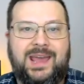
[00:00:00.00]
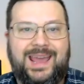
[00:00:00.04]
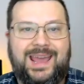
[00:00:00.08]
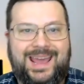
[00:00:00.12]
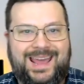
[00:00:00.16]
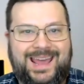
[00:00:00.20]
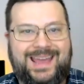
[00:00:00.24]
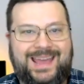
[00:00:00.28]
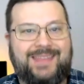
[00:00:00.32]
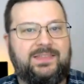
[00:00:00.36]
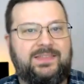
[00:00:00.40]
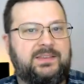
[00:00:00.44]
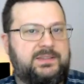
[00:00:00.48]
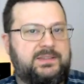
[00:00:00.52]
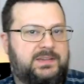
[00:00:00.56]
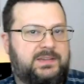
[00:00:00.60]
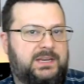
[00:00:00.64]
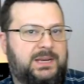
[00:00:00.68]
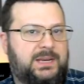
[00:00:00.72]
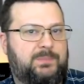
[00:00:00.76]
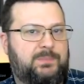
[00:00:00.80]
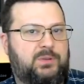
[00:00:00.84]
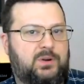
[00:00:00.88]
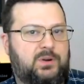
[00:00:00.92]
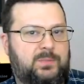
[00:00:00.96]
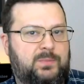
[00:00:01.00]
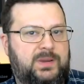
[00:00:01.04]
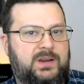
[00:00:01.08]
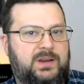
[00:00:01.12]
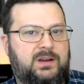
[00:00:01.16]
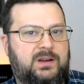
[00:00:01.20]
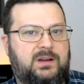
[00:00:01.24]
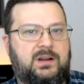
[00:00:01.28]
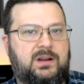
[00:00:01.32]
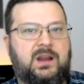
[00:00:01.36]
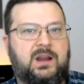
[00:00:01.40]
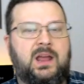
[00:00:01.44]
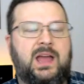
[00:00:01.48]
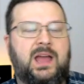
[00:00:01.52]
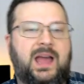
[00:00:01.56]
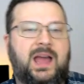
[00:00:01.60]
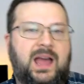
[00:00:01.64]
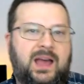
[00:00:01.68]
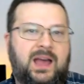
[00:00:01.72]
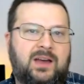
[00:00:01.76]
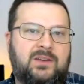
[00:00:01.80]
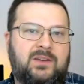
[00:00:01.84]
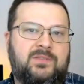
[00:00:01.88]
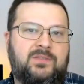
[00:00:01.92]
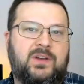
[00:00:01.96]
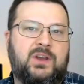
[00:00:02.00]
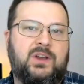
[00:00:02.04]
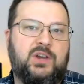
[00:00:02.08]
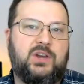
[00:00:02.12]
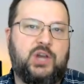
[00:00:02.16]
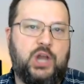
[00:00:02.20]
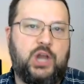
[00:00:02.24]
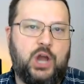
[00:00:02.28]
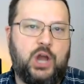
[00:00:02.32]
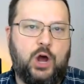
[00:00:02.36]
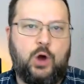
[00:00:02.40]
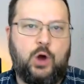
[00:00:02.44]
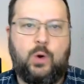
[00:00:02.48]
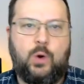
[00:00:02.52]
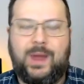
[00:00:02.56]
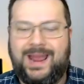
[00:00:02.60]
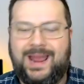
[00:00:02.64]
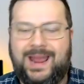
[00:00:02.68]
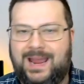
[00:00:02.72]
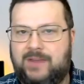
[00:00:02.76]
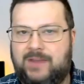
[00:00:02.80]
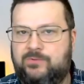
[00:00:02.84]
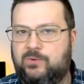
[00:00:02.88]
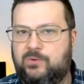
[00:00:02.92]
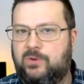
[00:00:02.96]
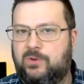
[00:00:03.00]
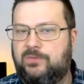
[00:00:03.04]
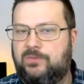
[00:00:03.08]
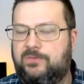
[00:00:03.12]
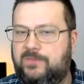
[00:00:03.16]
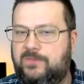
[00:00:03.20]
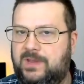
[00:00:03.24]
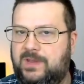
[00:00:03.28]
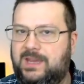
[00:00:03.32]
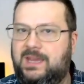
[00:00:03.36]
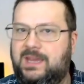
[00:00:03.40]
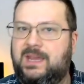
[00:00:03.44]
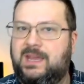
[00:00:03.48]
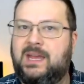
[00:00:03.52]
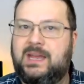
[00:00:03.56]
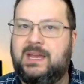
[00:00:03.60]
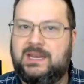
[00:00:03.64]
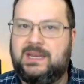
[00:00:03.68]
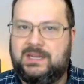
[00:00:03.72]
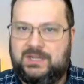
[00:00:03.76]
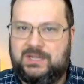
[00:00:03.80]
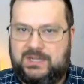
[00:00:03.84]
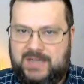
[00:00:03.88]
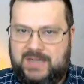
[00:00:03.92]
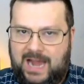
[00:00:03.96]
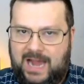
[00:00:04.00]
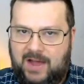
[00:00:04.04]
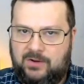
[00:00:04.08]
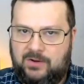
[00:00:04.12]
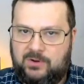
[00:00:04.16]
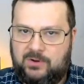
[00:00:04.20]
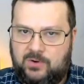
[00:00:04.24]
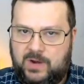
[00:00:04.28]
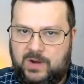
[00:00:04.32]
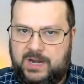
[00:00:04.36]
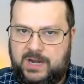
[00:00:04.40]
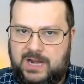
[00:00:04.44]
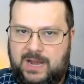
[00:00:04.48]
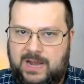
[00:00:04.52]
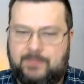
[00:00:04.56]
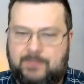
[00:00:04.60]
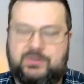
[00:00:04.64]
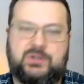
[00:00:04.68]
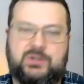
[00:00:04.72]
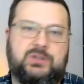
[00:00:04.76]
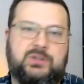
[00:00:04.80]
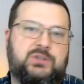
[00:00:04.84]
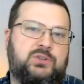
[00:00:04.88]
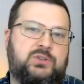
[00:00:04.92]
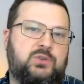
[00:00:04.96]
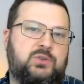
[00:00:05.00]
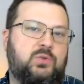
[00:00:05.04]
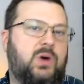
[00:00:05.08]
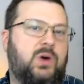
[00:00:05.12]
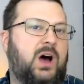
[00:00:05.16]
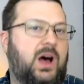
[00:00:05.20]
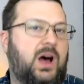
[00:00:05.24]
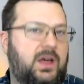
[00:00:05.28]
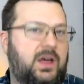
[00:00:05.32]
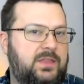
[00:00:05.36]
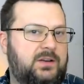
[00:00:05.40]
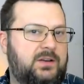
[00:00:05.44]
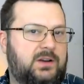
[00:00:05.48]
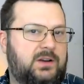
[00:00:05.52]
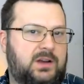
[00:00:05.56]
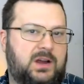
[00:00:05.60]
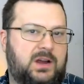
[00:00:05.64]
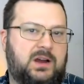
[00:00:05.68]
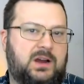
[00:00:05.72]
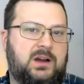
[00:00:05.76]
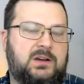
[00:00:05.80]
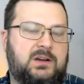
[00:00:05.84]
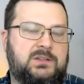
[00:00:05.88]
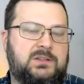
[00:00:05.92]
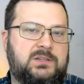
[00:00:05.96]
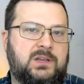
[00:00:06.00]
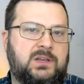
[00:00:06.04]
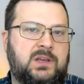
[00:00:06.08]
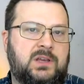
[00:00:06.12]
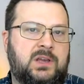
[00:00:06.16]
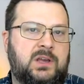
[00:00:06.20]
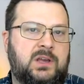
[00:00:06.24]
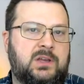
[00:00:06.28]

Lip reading: and the Citi Premier have no annual fee downgrade options to other cards.